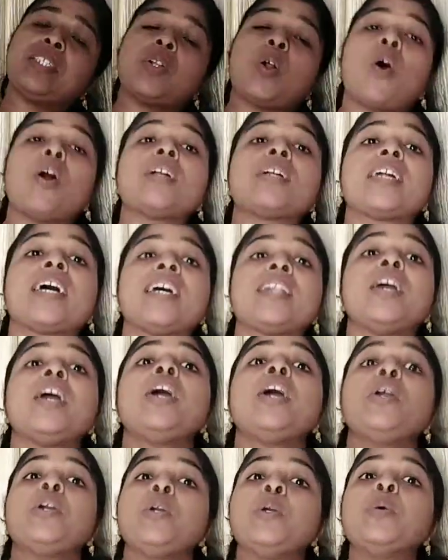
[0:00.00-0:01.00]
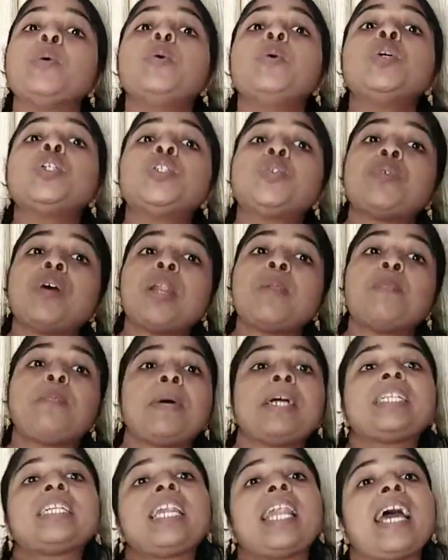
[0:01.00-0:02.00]
Not an usual
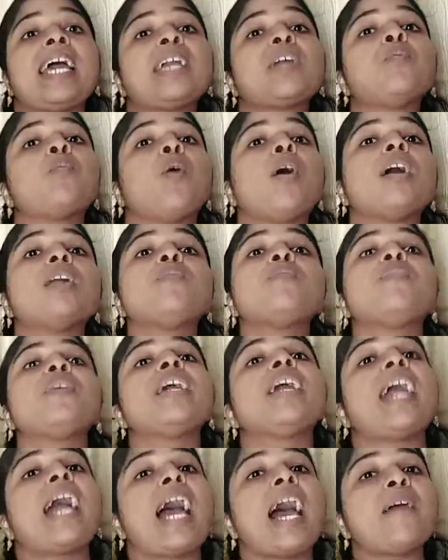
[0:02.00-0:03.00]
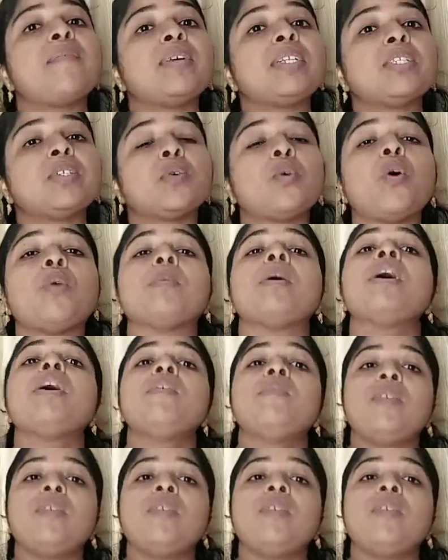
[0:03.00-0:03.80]
pet like what we have at home.